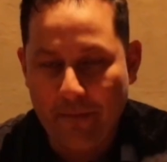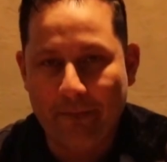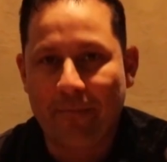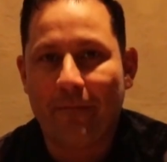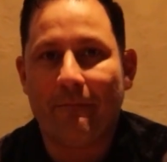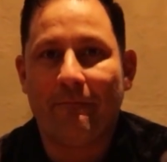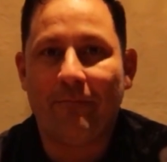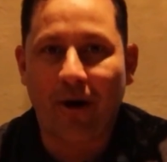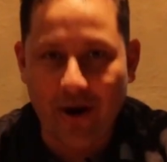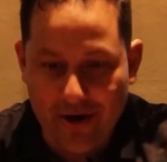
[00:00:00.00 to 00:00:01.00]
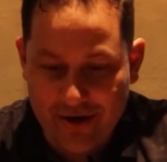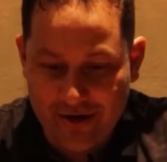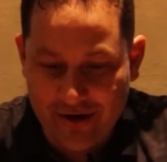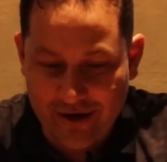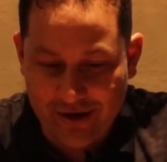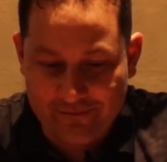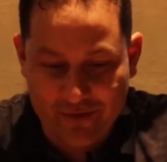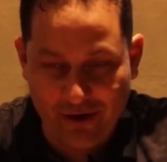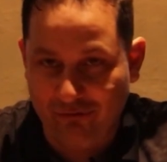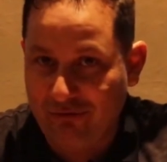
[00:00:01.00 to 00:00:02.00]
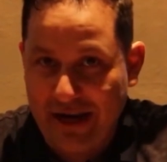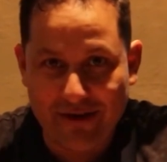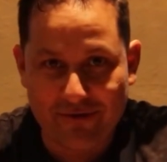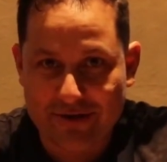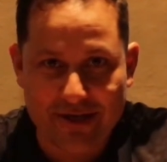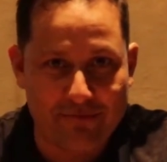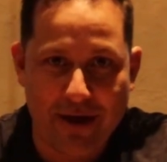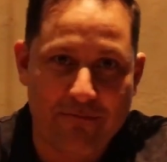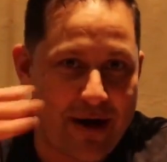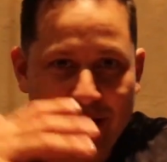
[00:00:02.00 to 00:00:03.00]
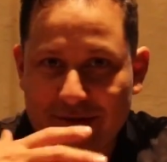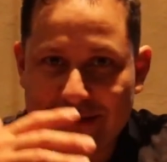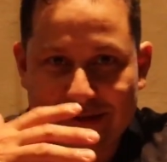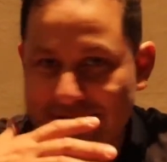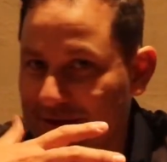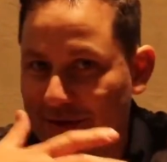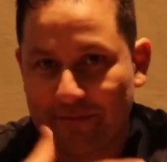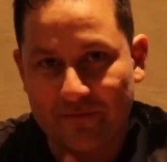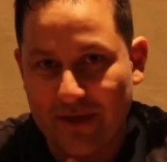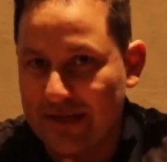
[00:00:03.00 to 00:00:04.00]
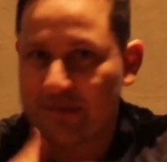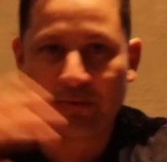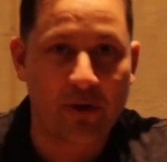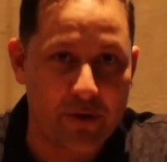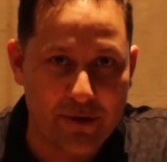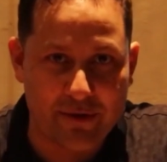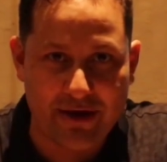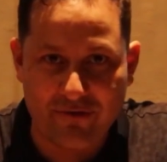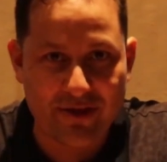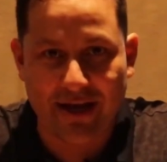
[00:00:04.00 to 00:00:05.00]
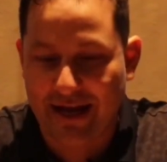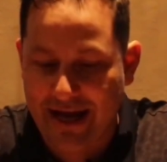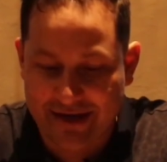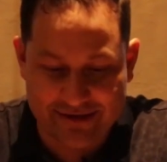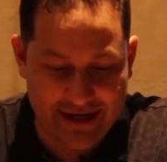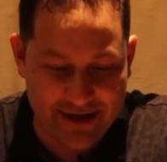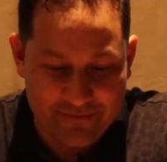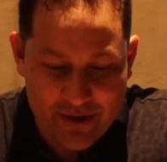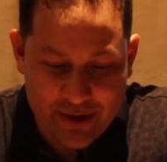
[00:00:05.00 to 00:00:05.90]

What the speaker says: bombard of flavors, and my mouth is still exploding with everything I had today.